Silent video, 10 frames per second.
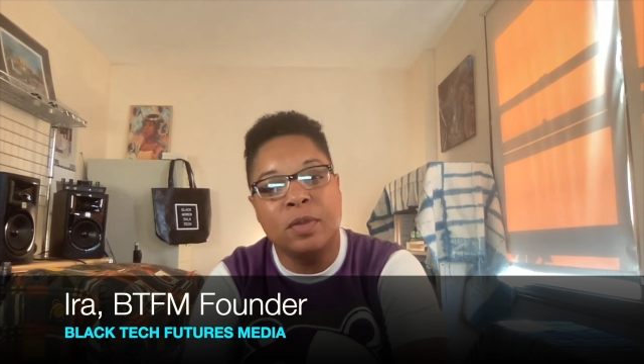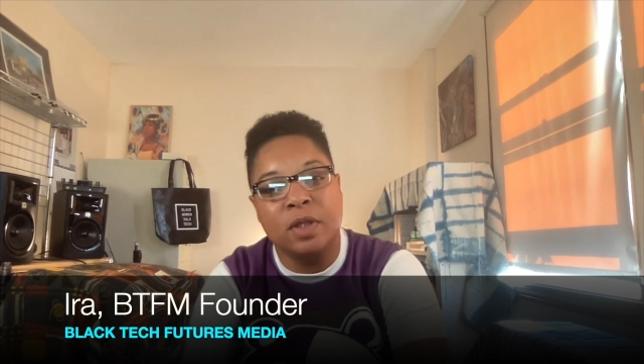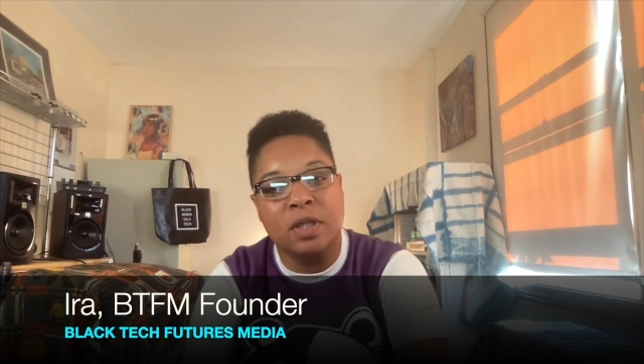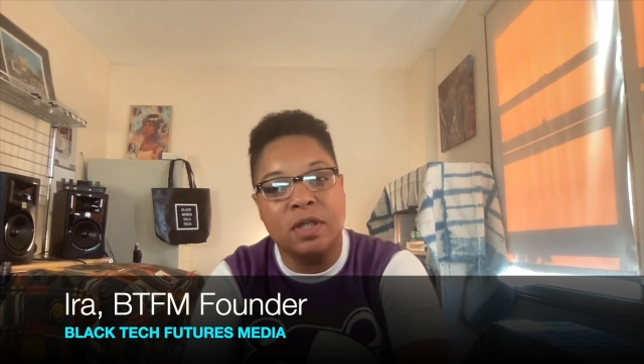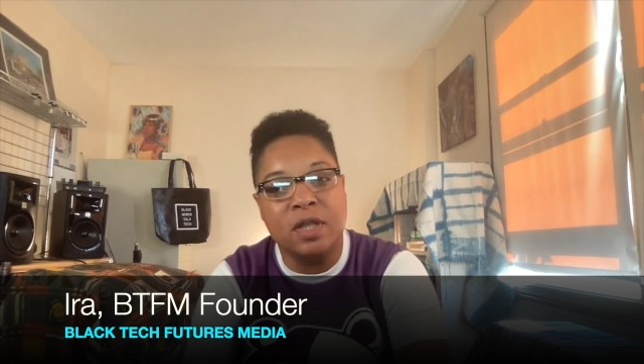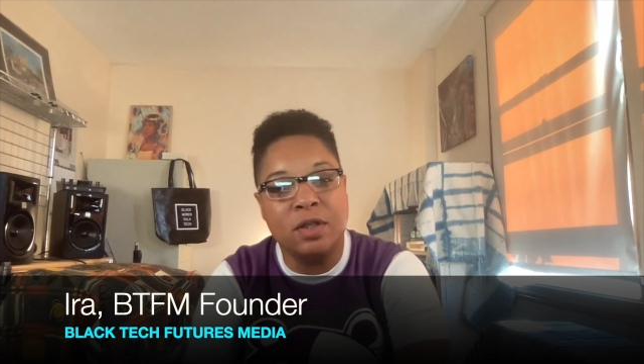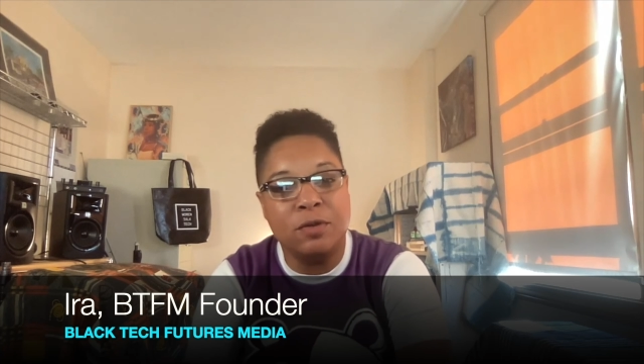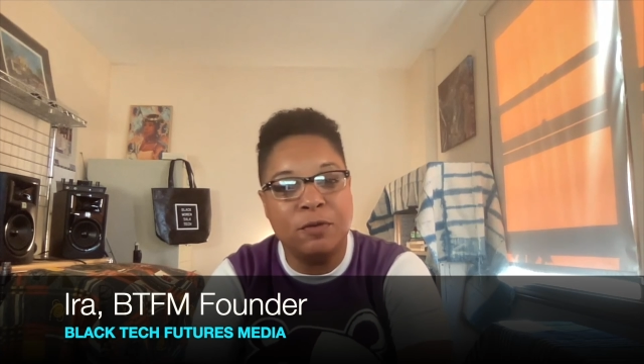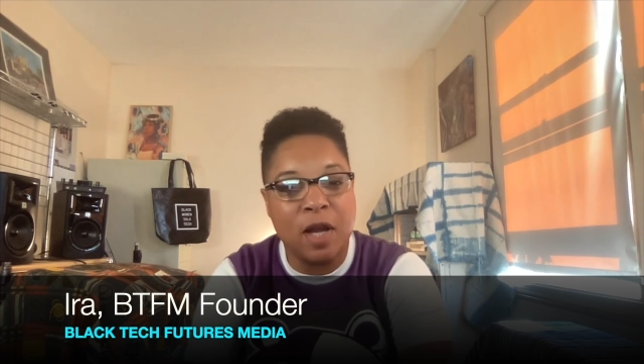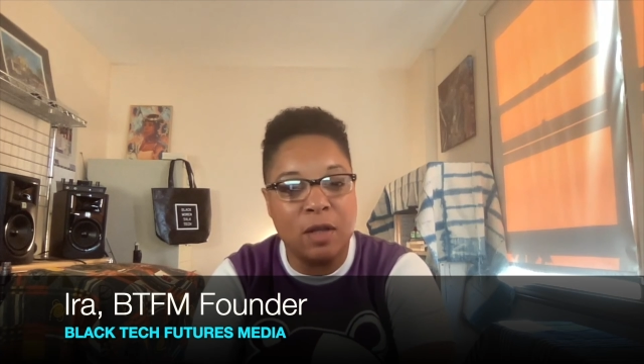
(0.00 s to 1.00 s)
Continue to
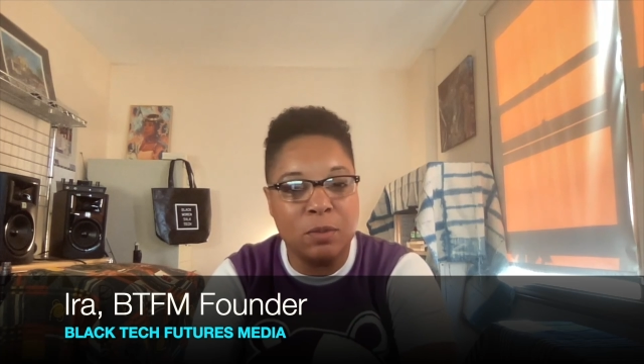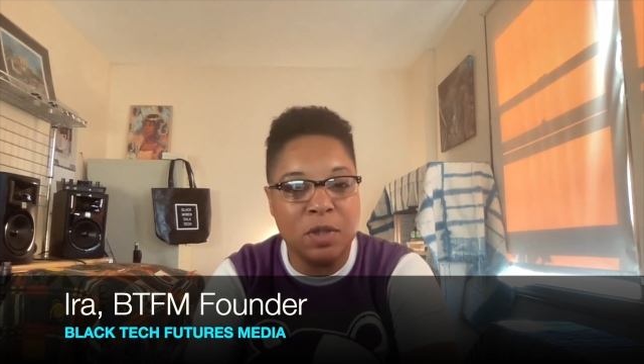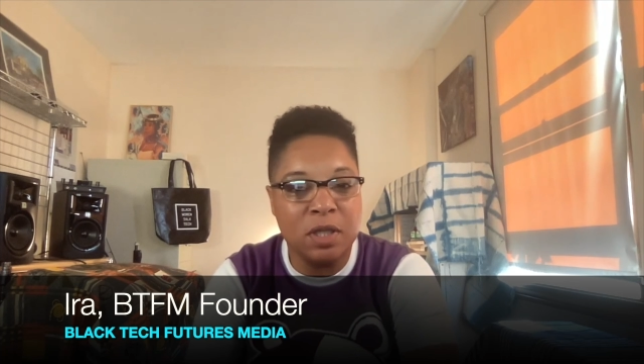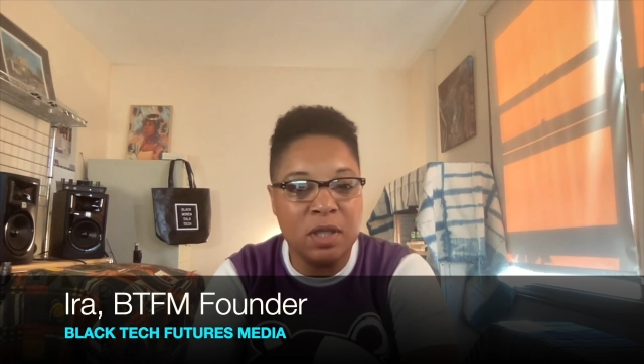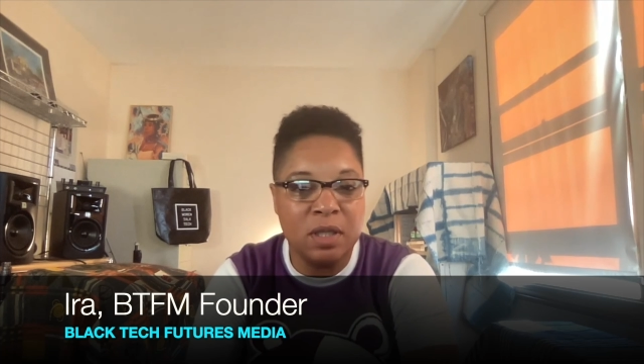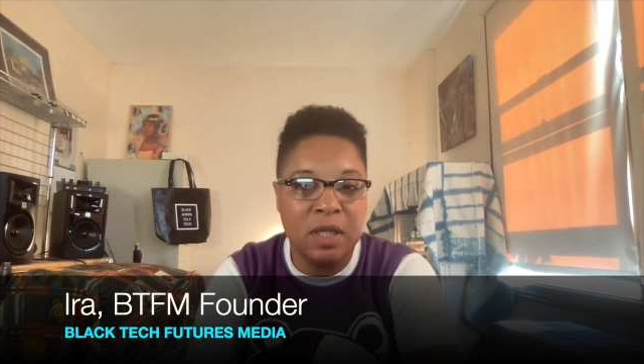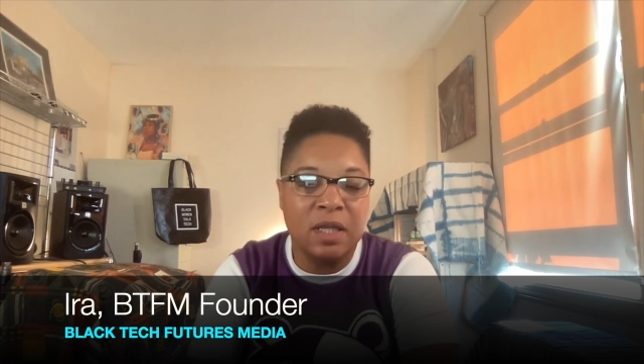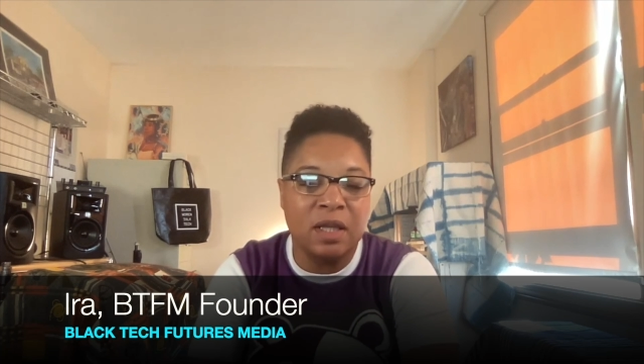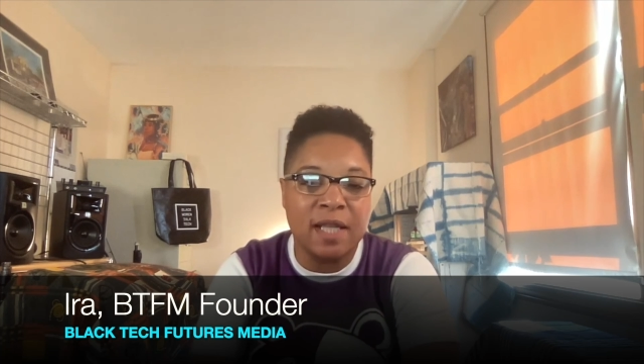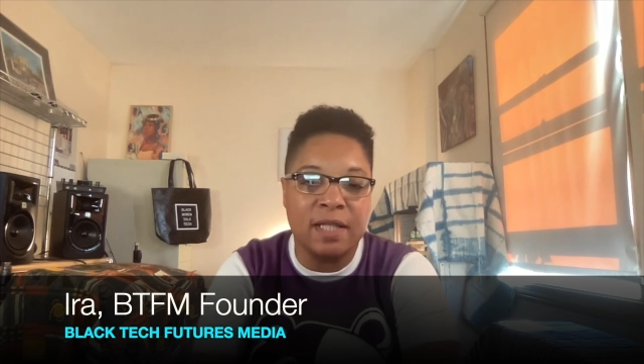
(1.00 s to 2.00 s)
follow me,
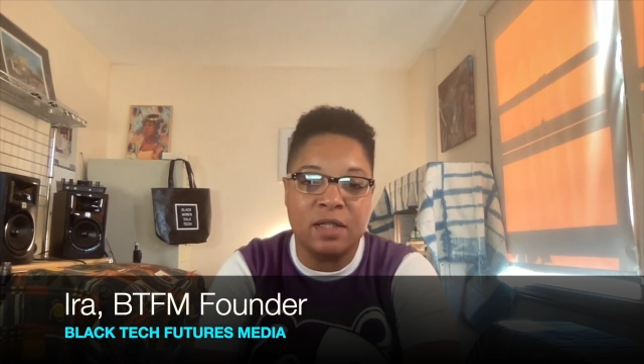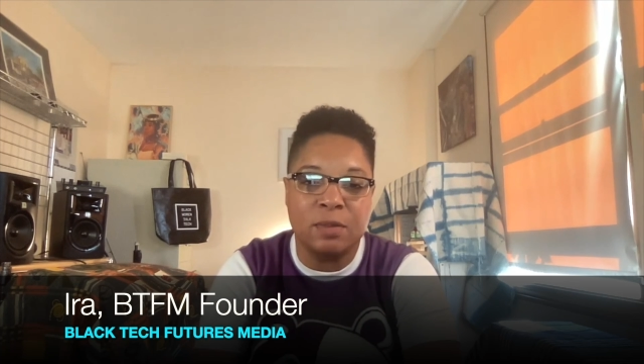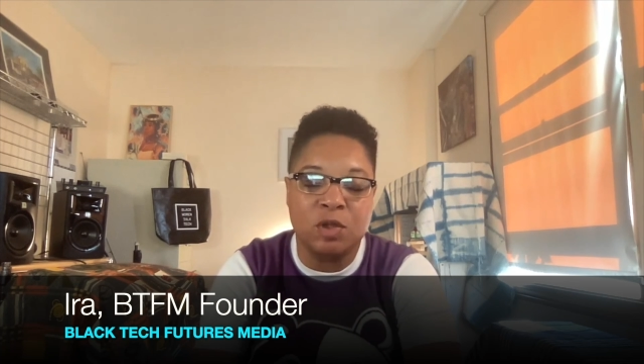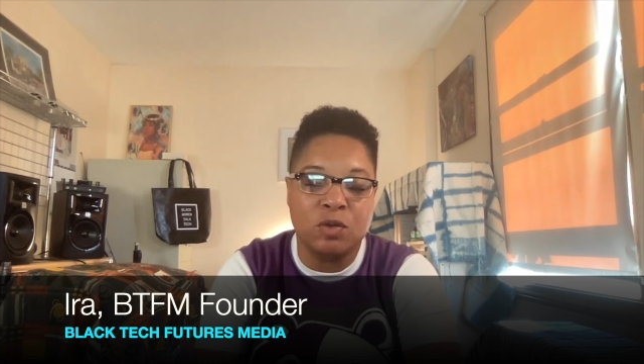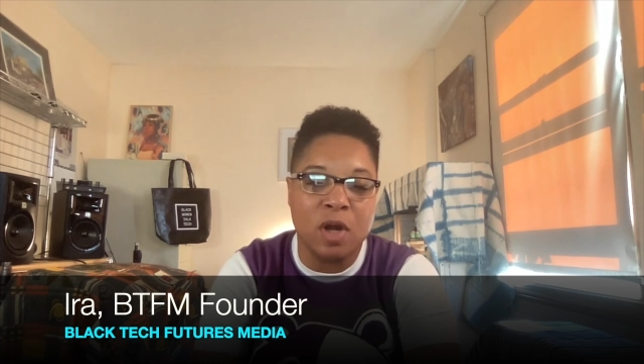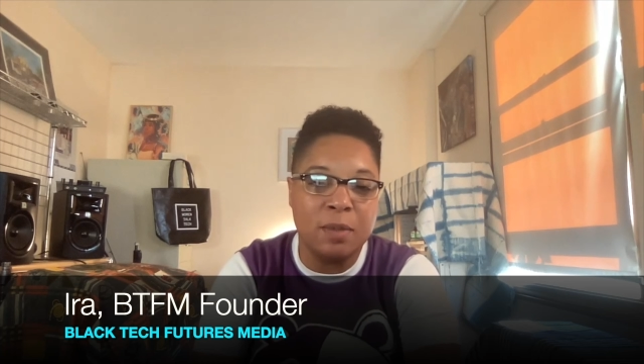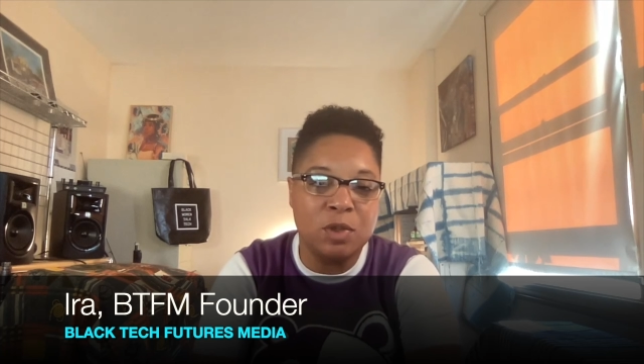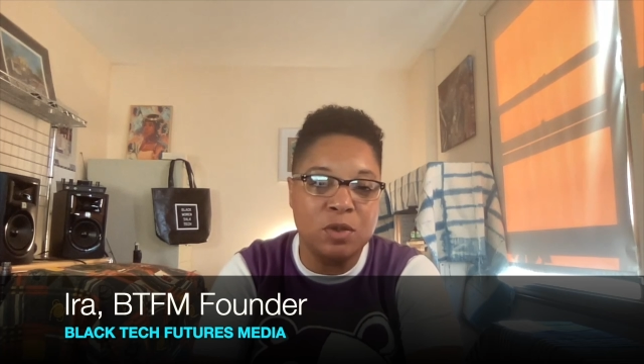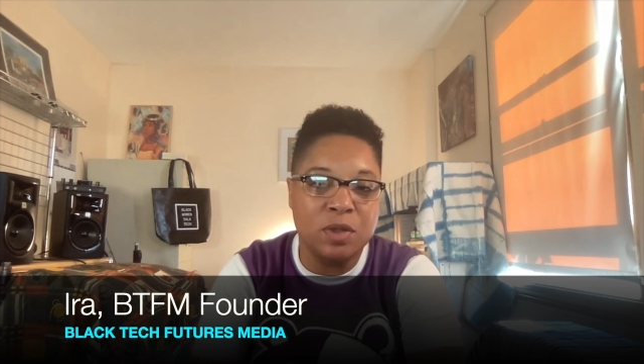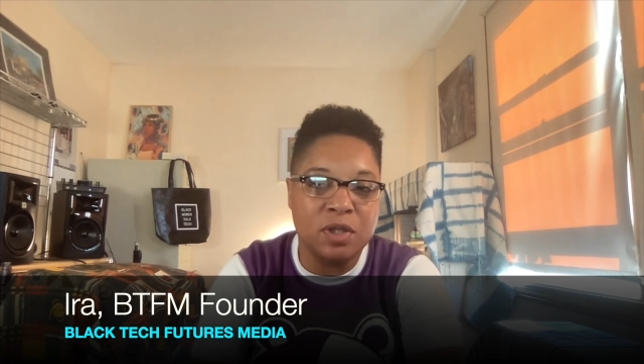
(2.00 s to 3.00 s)
like and subscribe
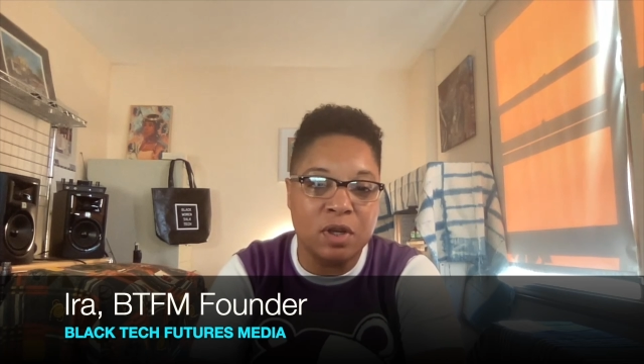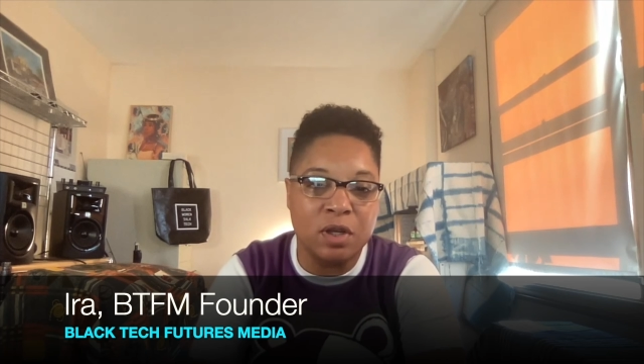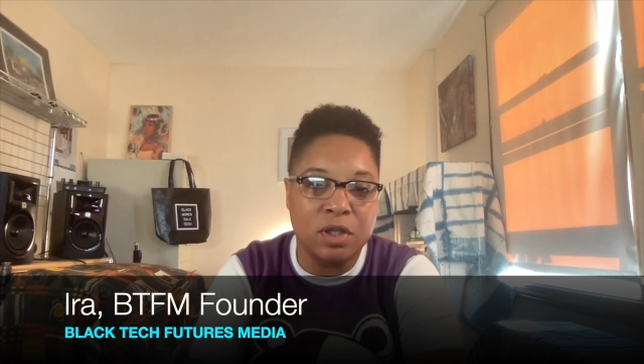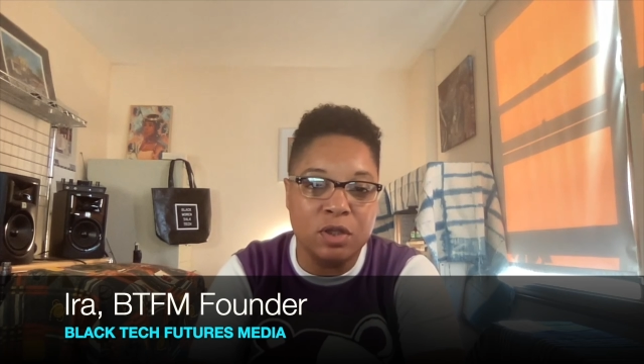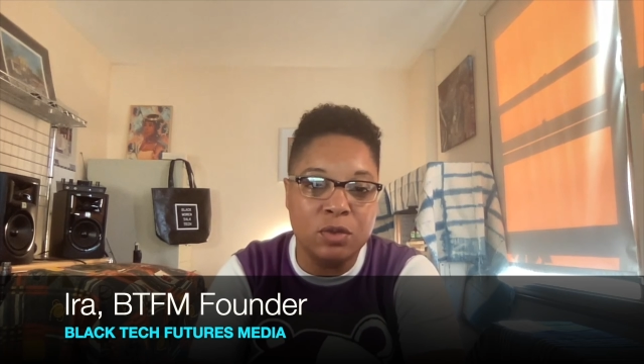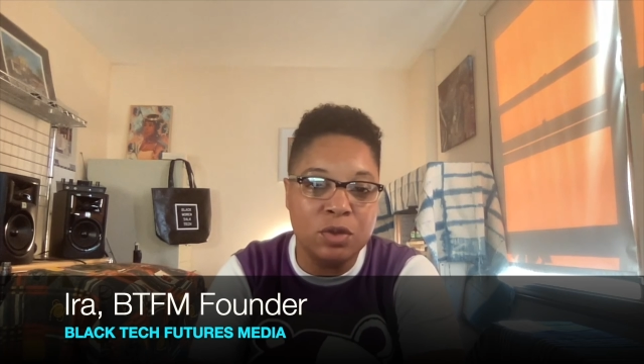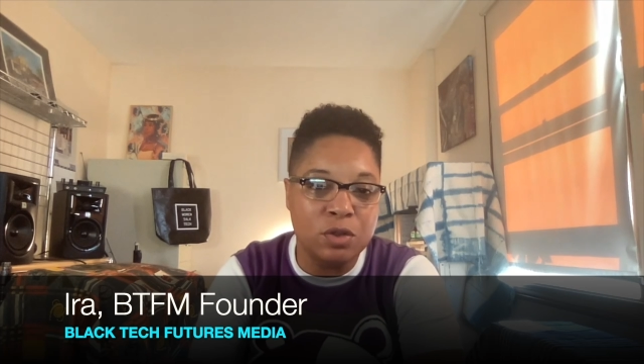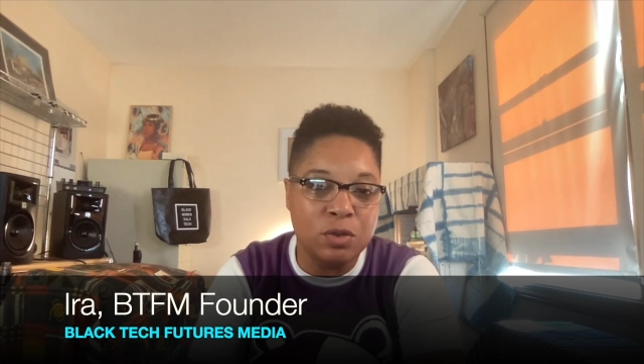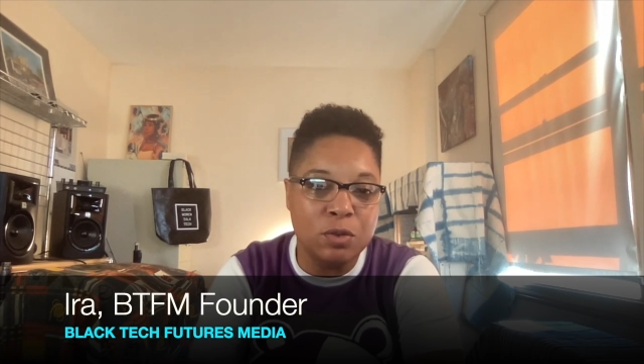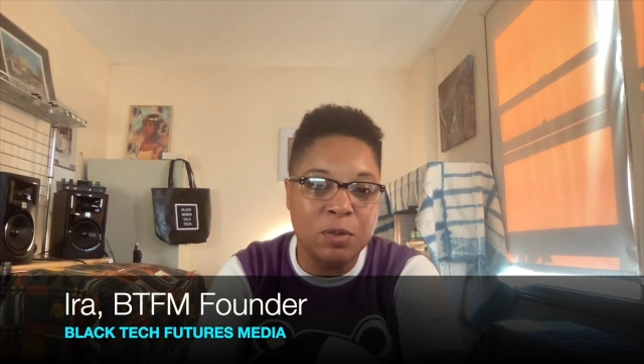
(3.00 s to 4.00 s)
to us on
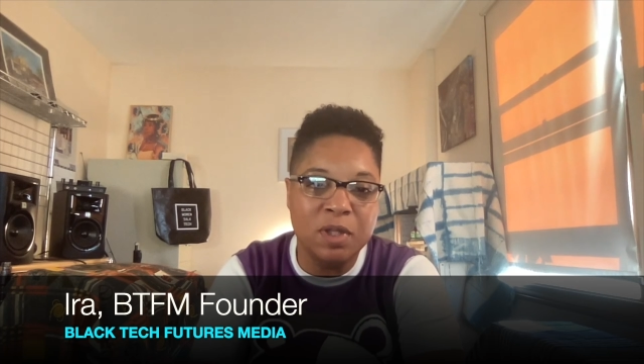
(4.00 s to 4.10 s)
YouTube.